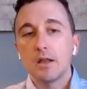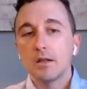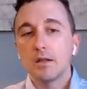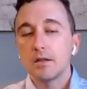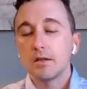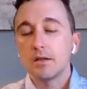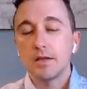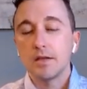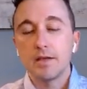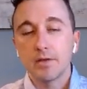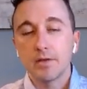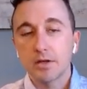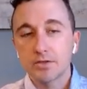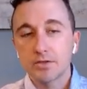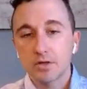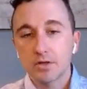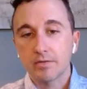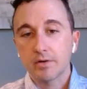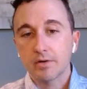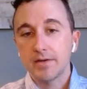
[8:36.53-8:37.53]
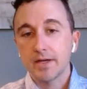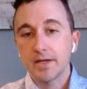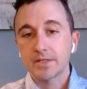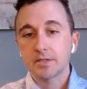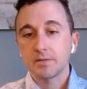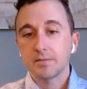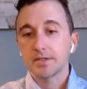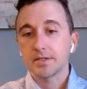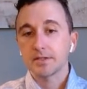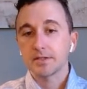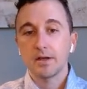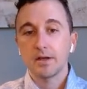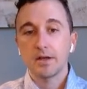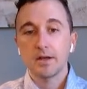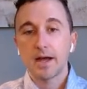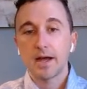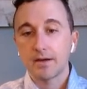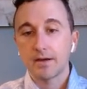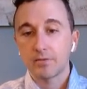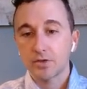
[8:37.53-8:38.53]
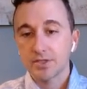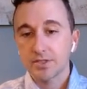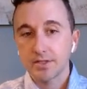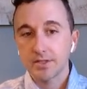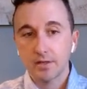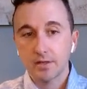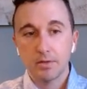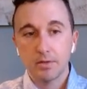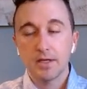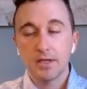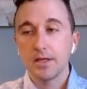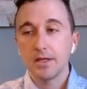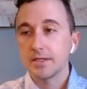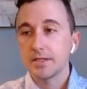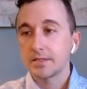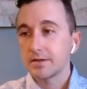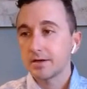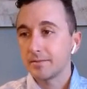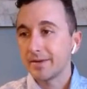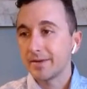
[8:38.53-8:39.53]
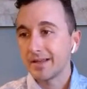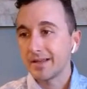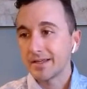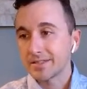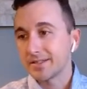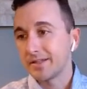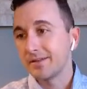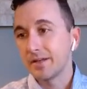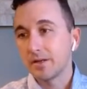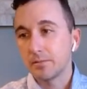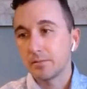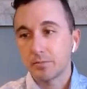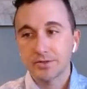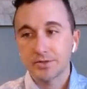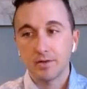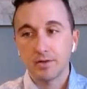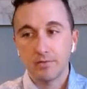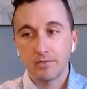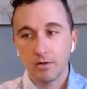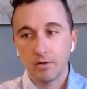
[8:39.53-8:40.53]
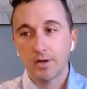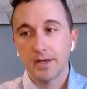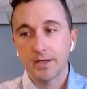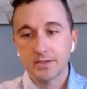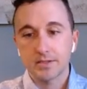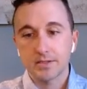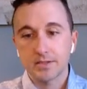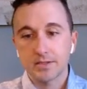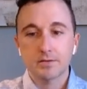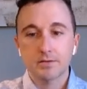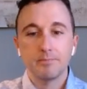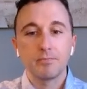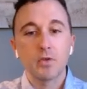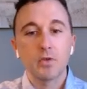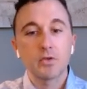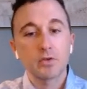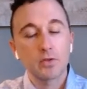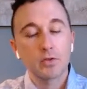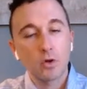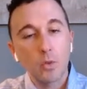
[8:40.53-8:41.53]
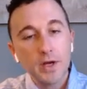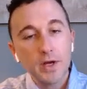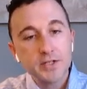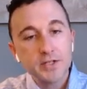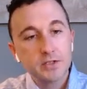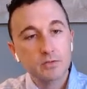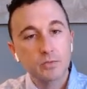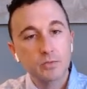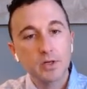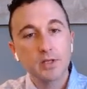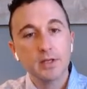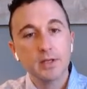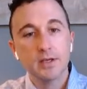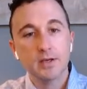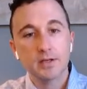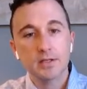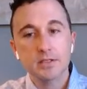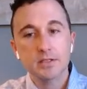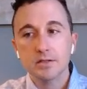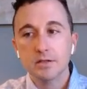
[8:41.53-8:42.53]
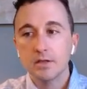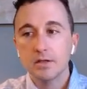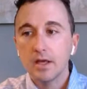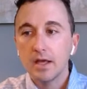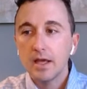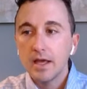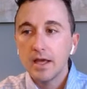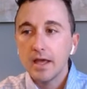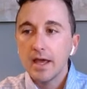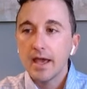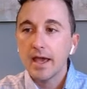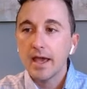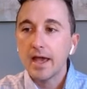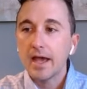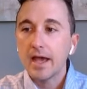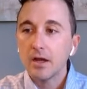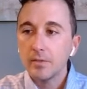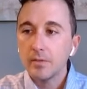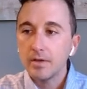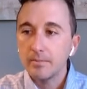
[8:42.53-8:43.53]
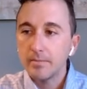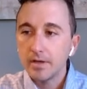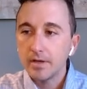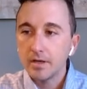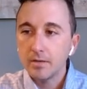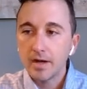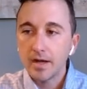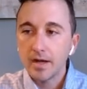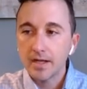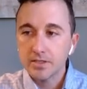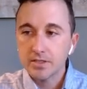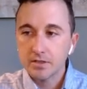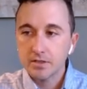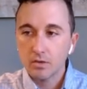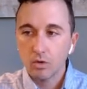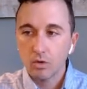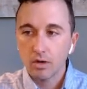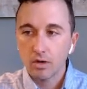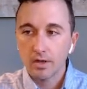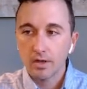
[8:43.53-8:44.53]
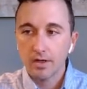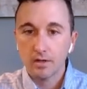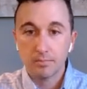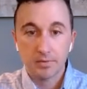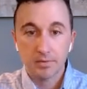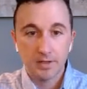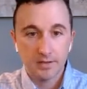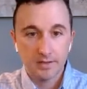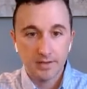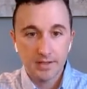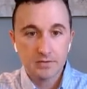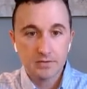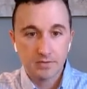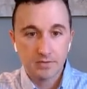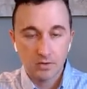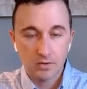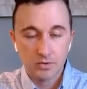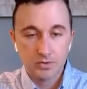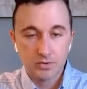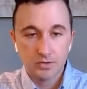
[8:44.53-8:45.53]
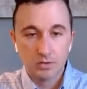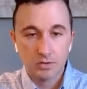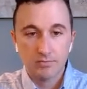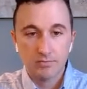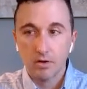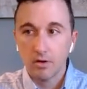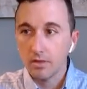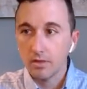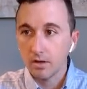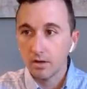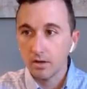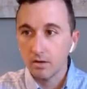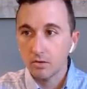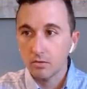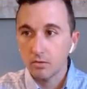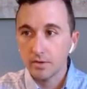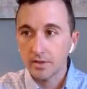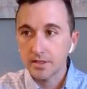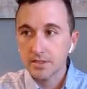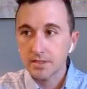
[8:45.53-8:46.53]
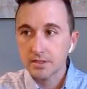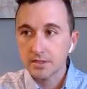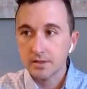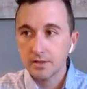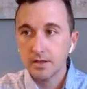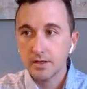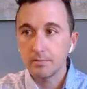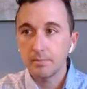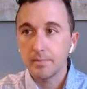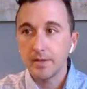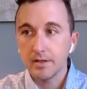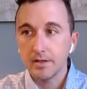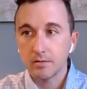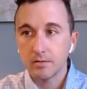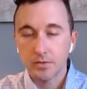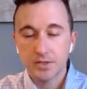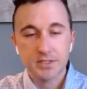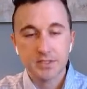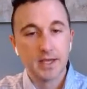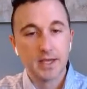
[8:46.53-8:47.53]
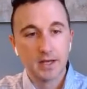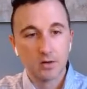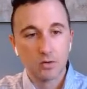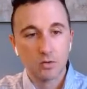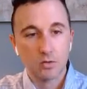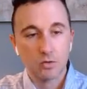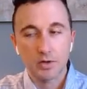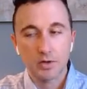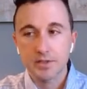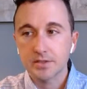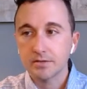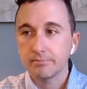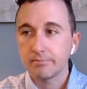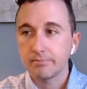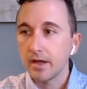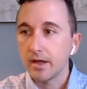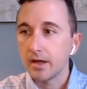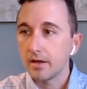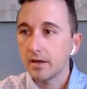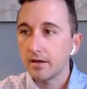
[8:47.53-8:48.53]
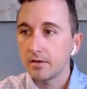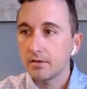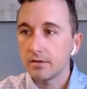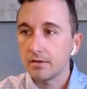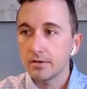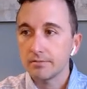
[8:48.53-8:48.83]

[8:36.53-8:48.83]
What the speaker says: Even conservative estimates say high-risk syncope is going to be less than 10% of all cases. So the question really is, how do we minimize the workup in these folks who fall in the low-risk and medium-risk categories and